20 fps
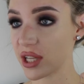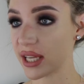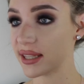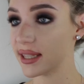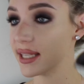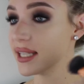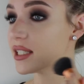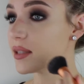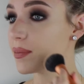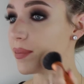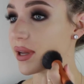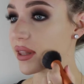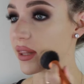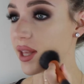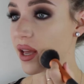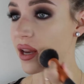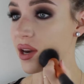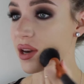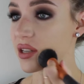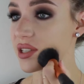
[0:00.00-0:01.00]
like this, but
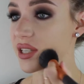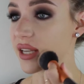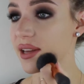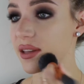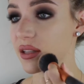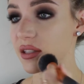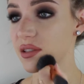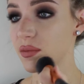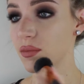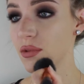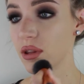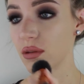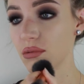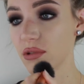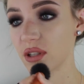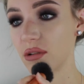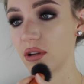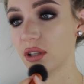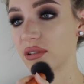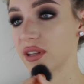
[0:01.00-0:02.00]
then to get the smooth
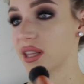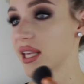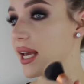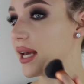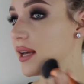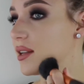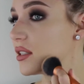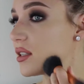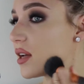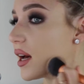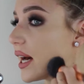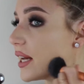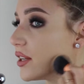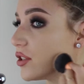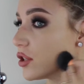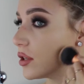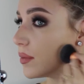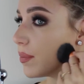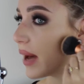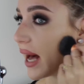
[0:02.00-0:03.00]
result at the end, I
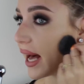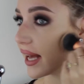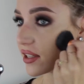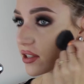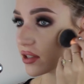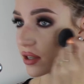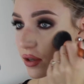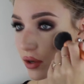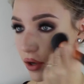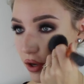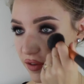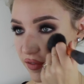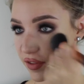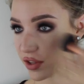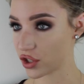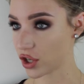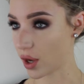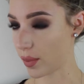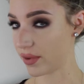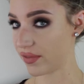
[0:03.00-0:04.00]
do pat over
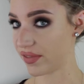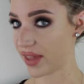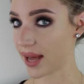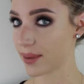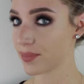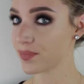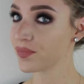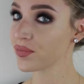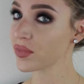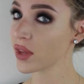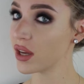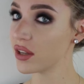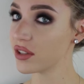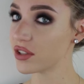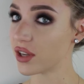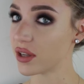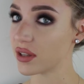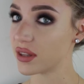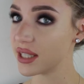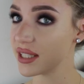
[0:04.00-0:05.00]
the top of that.
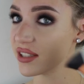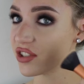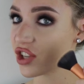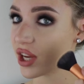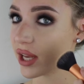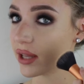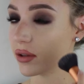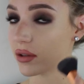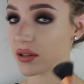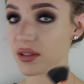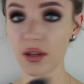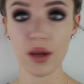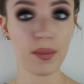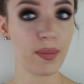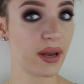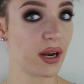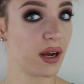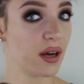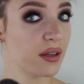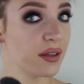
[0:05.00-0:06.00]
So this cheek looks a lot
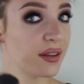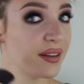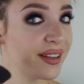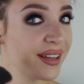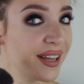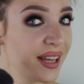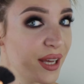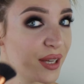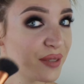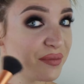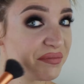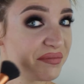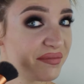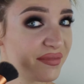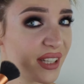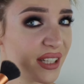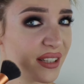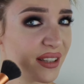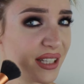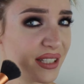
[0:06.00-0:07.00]
better
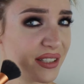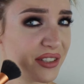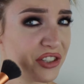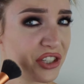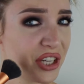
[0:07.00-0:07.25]
than this